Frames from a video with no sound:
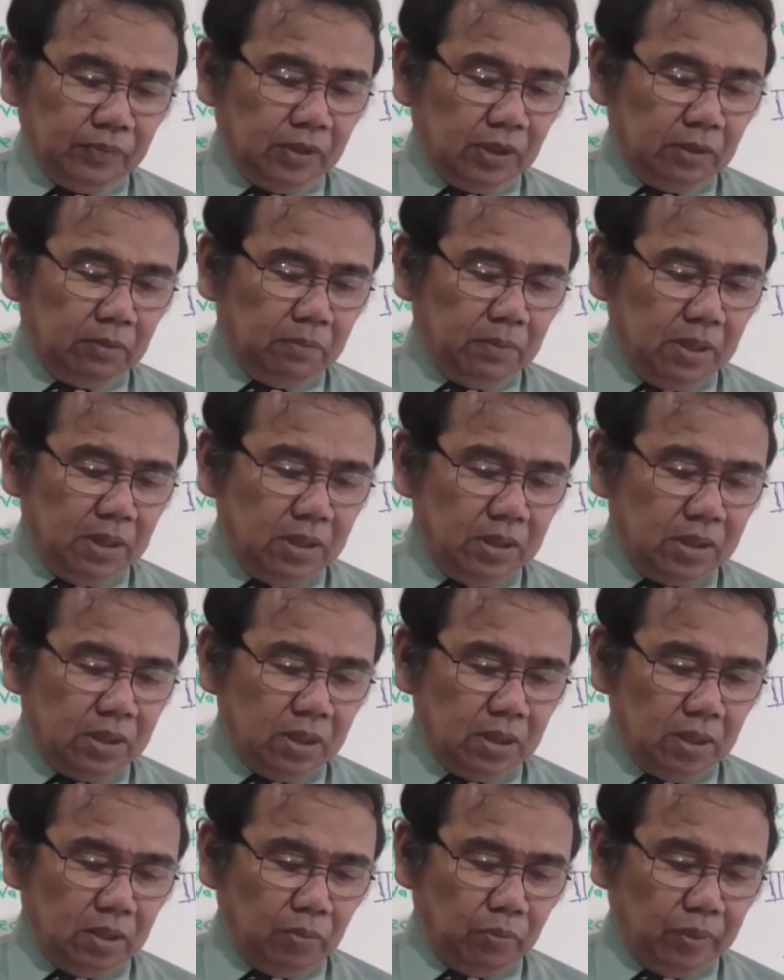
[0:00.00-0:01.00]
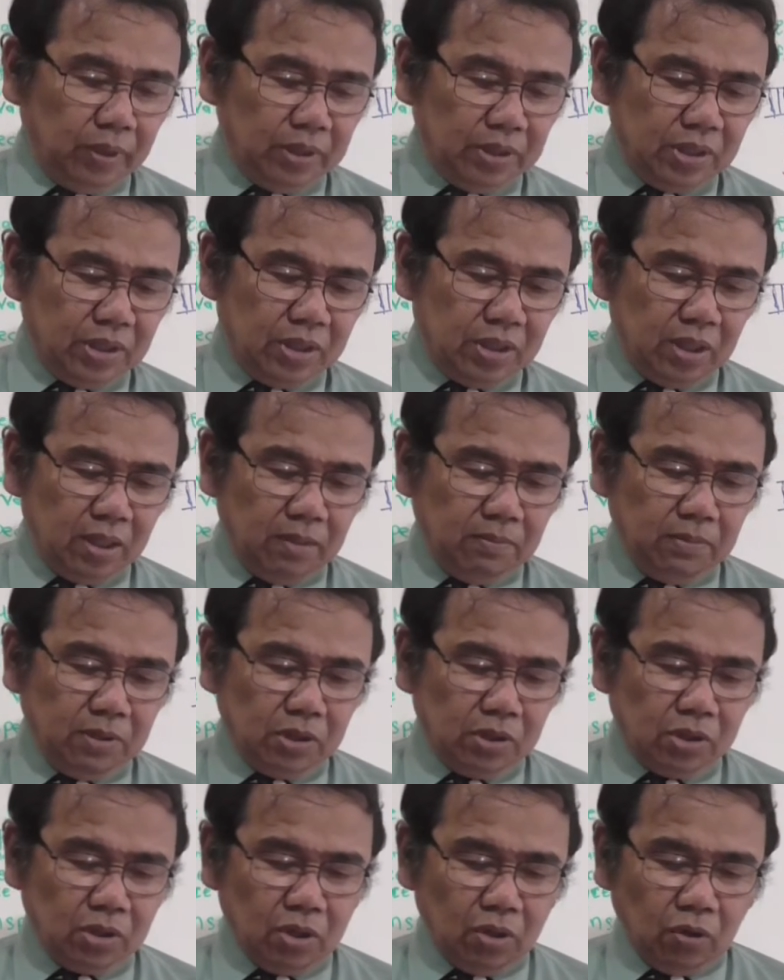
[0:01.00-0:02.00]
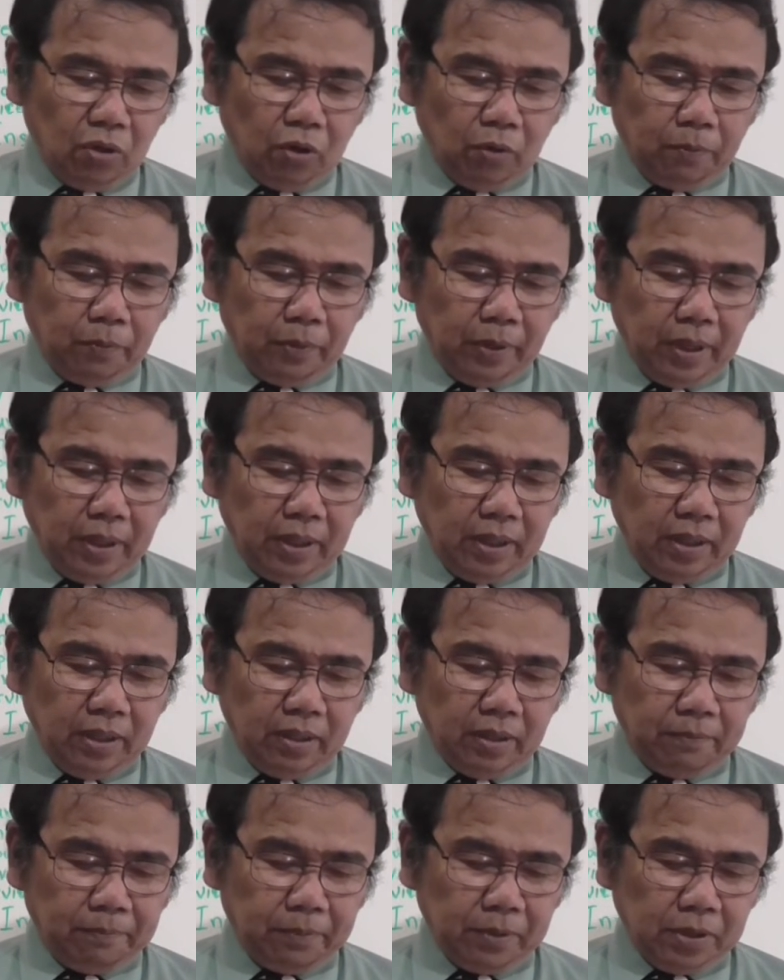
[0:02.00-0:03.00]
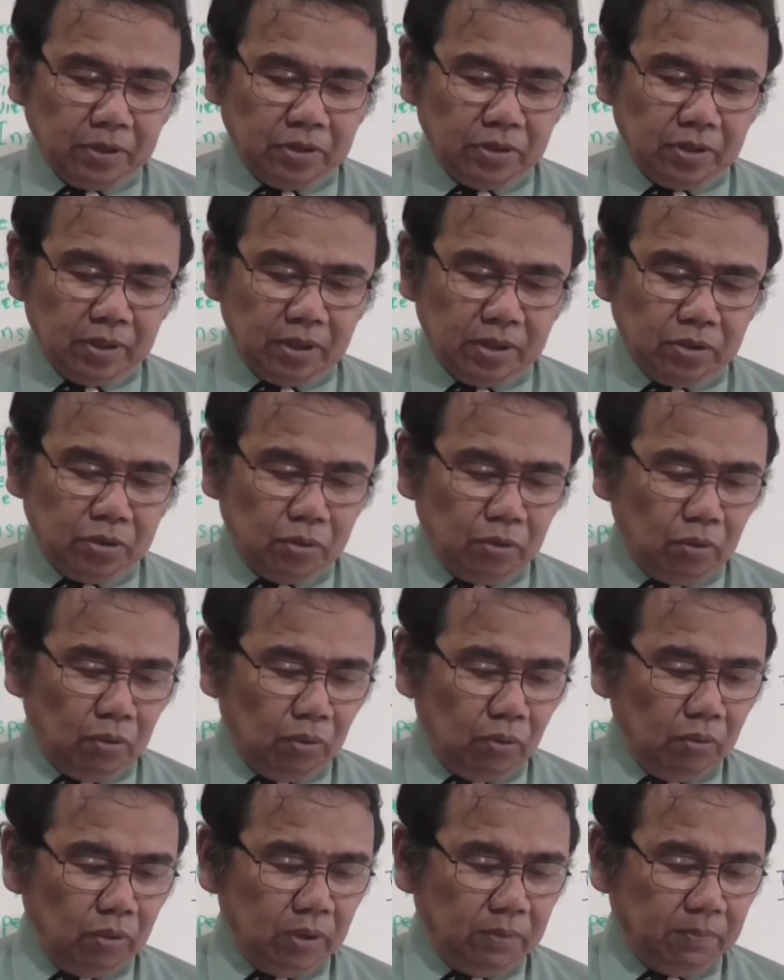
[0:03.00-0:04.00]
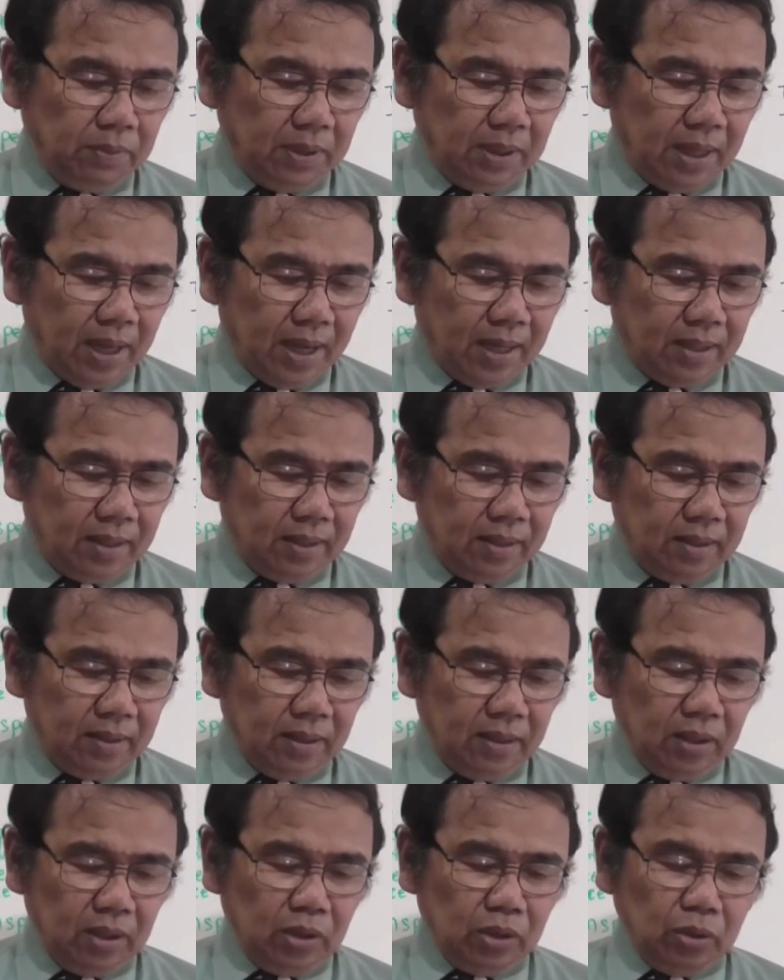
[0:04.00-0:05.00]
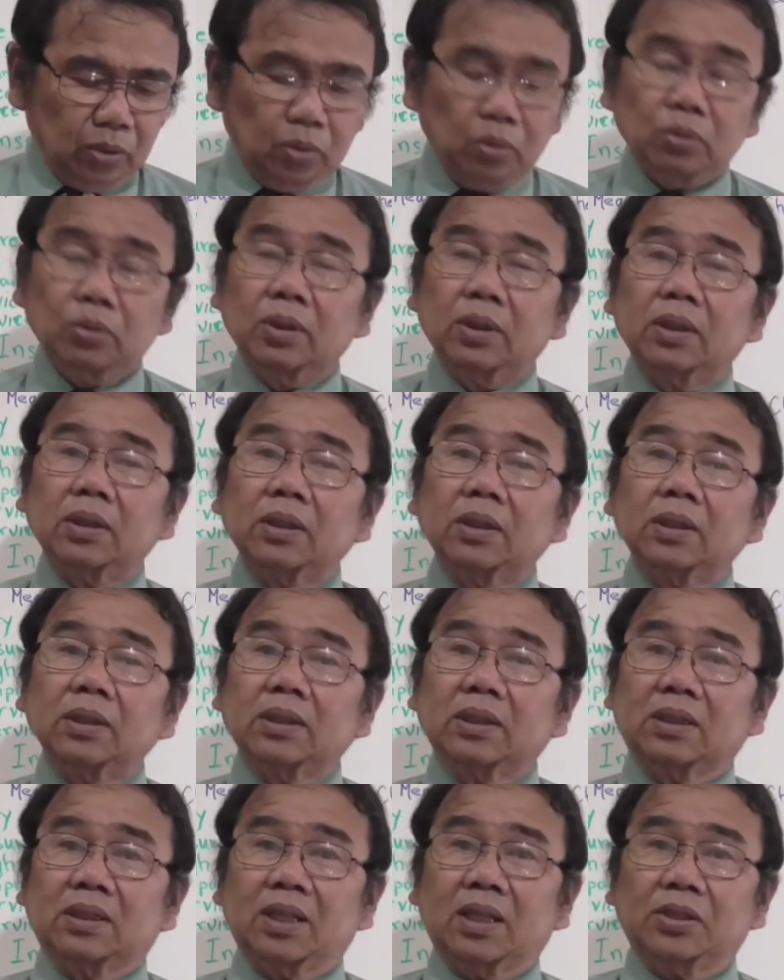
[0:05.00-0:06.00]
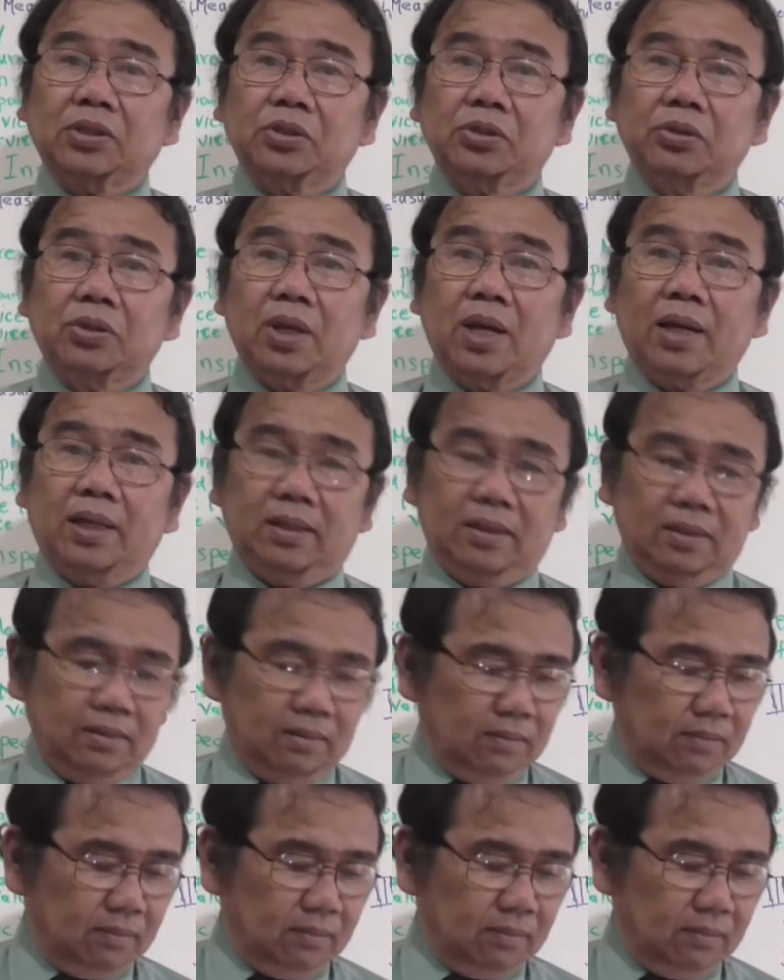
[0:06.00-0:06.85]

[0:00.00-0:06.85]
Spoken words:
That means when system is operating, refrigerants will only be added to the suction side.